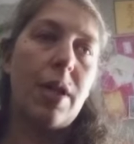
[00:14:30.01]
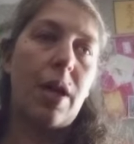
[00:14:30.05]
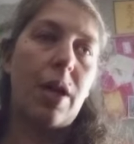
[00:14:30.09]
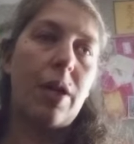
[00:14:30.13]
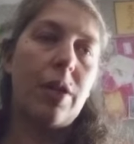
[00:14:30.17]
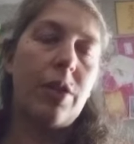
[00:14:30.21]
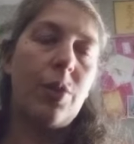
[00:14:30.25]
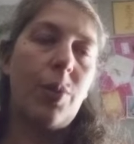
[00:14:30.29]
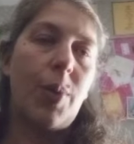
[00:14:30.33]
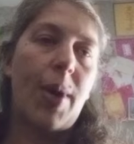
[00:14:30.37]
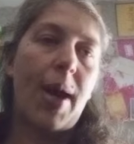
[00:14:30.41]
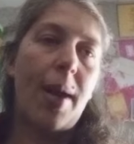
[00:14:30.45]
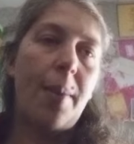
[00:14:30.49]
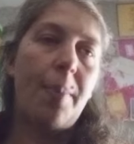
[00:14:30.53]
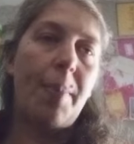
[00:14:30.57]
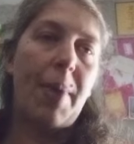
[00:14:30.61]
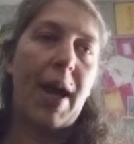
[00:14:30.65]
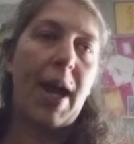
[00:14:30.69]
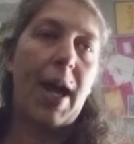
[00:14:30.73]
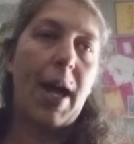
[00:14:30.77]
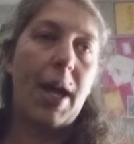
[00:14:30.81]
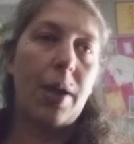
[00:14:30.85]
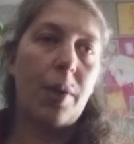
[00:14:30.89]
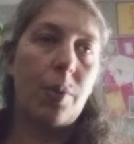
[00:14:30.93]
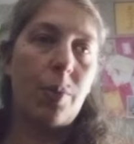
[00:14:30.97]
on the way
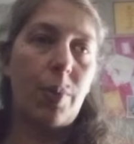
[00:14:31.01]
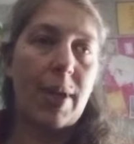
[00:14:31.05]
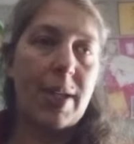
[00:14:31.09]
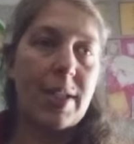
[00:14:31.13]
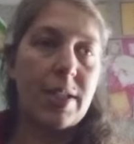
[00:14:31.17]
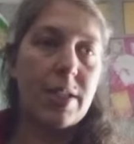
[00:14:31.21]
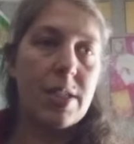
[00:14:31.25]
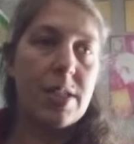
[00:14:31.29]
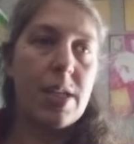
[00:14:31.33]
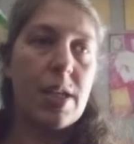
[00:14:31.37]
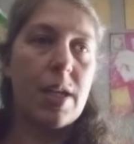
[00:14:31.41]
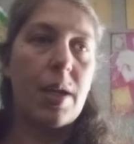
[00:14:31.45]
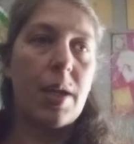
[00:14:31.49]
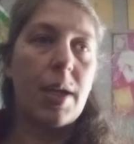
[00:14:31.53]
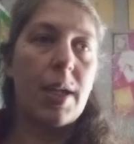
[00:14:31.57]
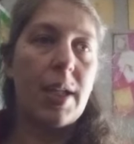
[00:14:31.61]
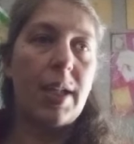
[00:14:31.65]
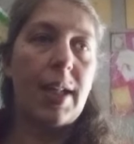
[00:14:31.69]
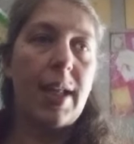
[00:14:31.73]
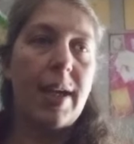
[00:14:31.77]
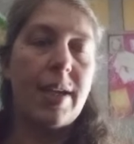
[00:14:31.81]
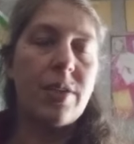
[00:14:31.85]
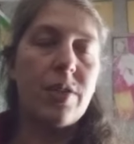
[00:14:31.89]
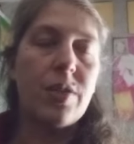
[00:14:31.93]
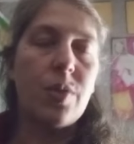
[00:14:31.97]
back, went to
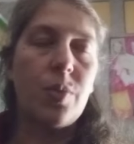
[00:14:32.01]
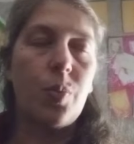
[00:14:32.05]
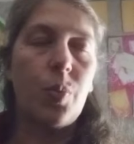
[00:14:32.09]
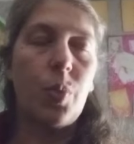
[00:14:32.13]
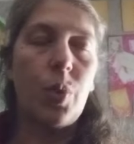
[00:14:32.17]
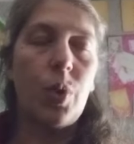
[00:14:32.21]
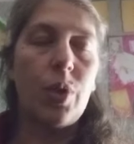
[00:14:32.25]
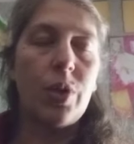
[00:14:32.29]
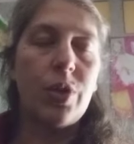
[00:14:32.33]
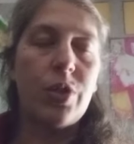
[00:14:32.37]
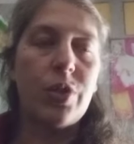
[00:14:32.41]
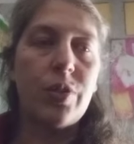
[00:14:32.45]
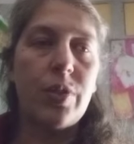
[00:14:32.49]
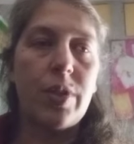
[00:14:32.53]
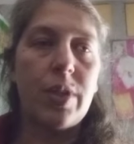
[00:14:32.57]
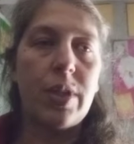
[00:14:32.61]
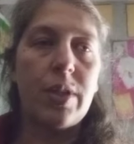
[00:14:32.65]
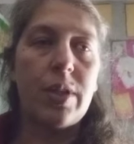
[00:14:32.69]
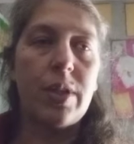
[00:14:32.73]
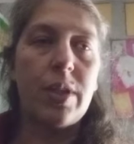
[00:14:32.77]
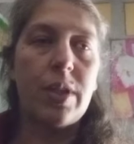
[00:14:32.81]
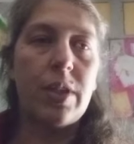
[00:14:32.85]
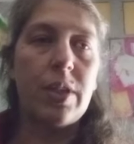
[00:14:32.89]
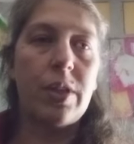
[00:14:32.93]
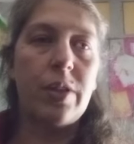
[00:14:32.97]
collect some water
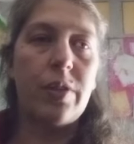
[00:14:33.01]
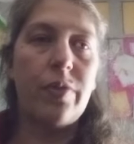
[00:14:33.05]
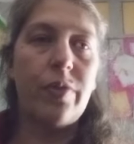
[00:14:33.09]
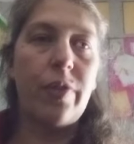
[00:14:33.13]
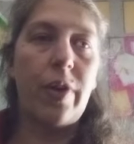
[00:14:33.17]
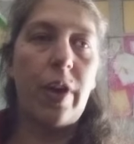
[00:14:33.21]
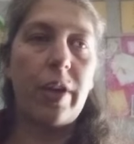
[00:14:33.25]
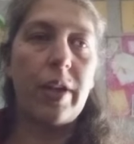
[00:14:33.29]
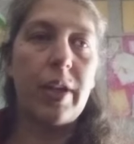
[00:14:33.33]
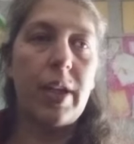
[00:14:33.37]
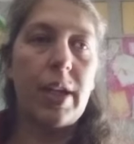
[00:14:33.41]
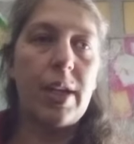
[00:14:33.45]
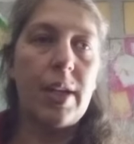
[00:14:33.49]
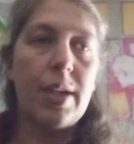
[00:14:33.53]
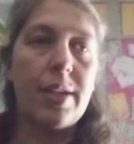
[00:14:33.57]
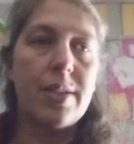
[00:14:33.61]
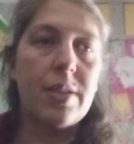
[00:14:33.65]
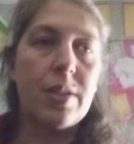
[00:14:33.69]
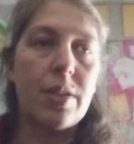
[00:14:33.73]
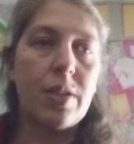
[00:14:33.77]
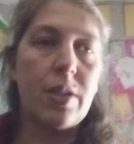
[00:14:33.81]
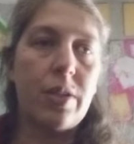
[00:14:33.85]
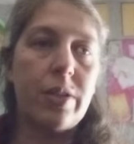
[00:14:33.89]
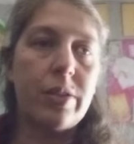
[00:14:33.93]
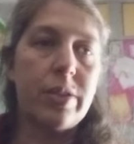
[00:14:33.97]
at the font in
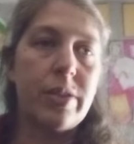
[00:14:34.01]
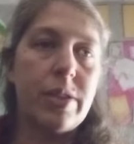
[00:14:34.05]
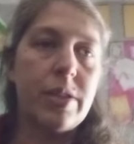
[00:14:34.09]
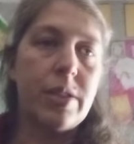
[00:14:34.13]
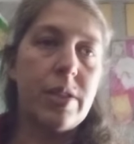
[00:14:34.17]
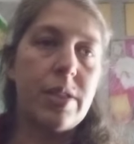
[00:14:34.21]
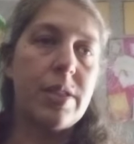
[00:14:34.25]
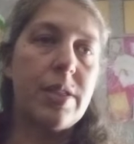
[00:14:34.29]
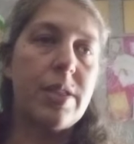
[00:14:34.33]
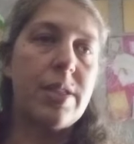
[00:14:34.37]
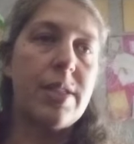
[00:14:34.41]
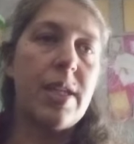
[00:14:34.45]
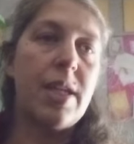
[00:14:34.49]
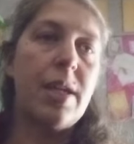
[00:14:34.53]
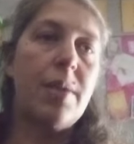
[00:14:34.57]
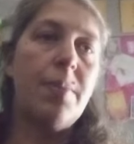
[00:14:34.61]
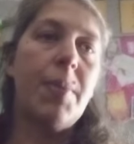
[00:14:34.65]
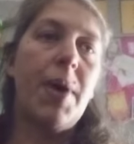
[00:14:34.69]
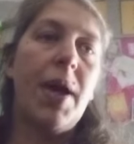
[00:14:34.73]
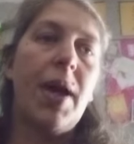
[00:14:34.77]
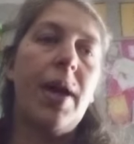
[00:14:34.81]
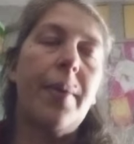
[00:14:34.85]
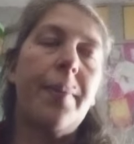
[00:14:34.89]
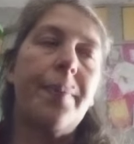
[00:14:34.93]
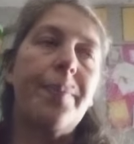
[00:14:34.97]
Escos de
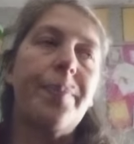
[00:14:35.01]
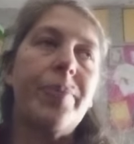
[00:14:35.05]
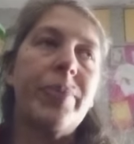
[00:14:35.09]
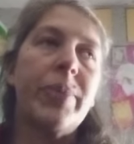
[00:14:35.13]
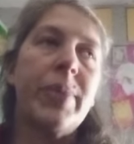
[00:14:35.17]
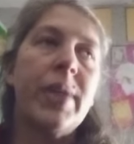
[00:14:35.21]
Cima,